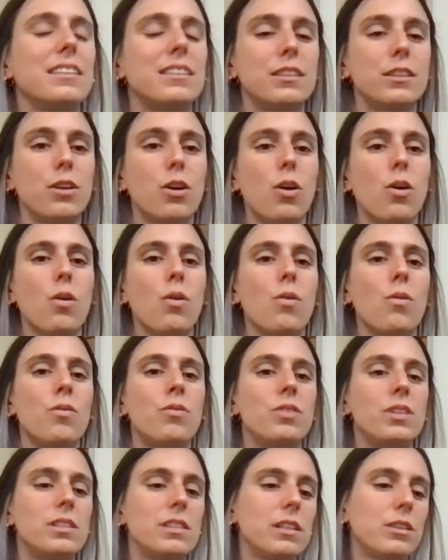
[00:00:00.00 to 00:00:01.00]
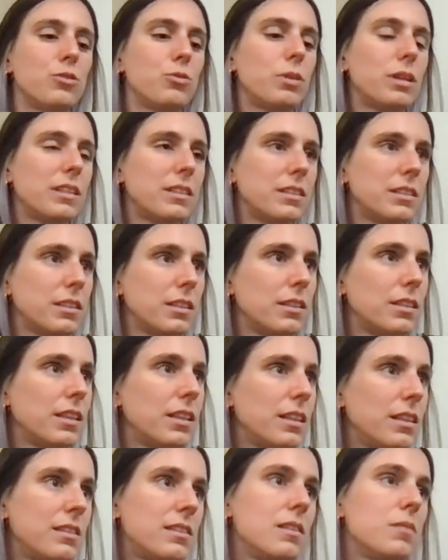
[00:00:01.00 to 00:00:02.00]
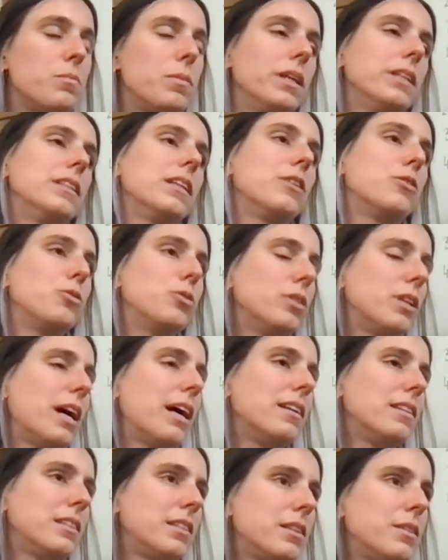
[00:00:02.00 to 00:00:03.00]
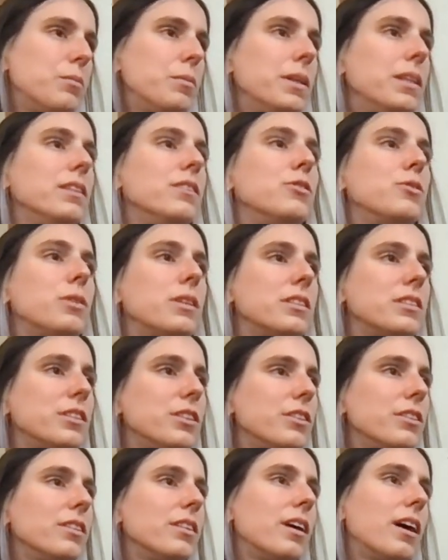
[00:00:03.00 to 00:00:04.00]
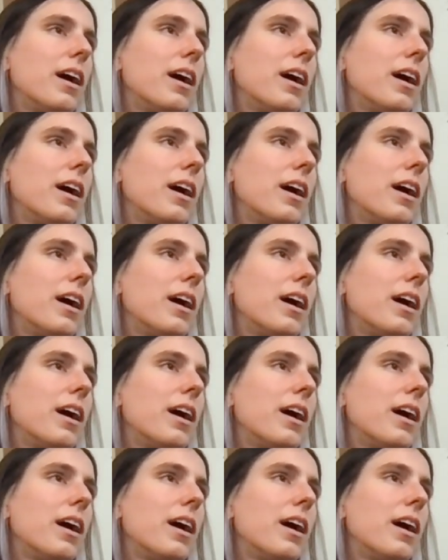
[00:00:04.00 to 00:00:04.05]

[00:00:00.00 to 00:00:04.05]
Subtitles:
So physics was the discipline that could answer me this question.